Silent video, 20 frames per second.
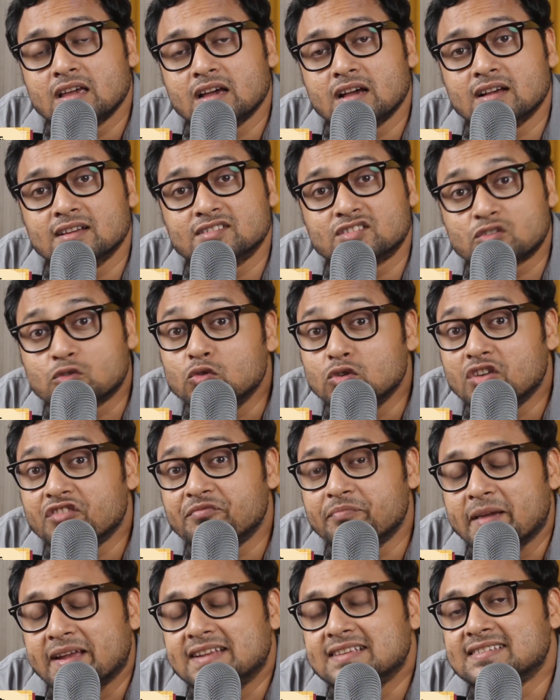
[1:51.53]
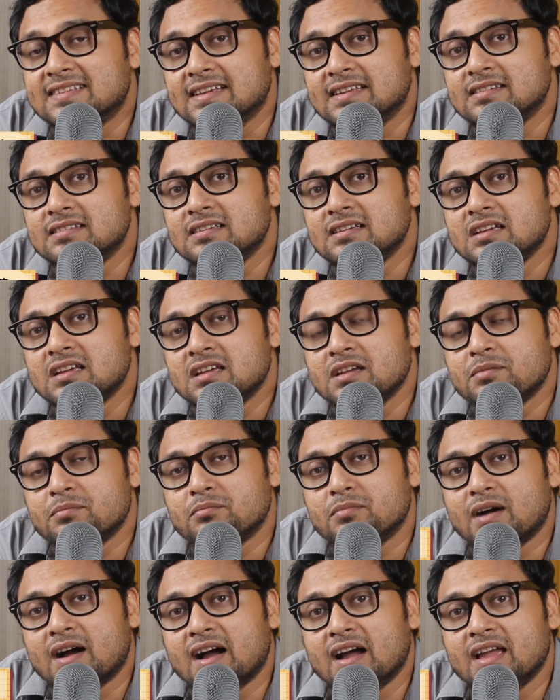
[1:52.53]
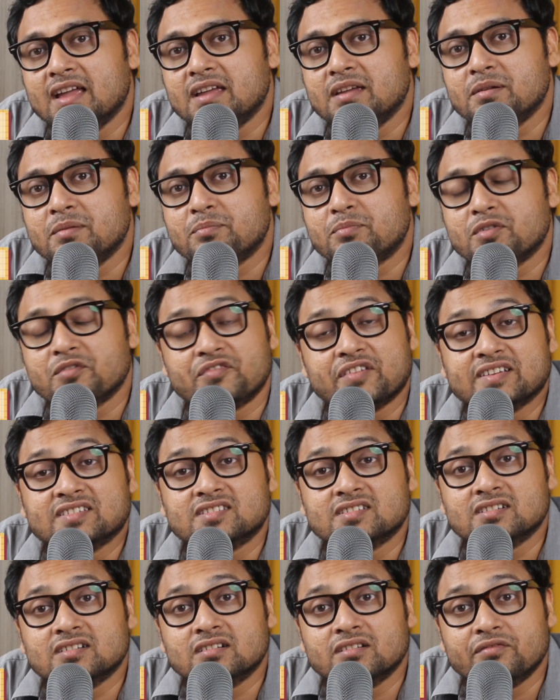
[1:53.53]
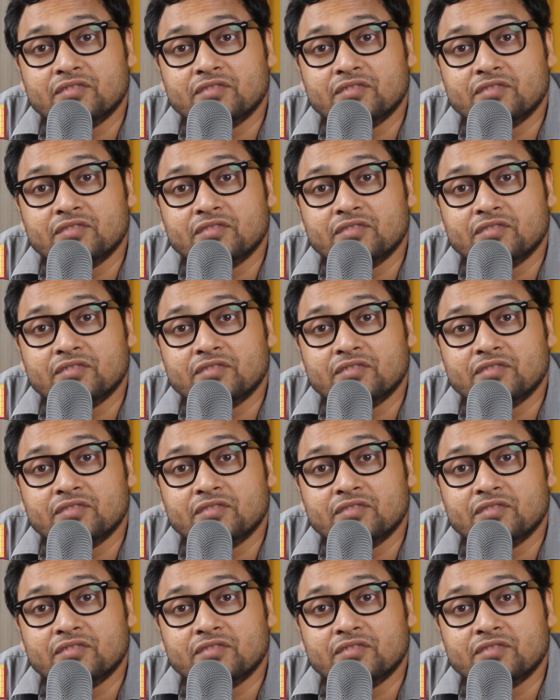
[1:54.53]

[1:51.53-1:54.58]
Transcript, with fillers: uh, School of Medicine by Professor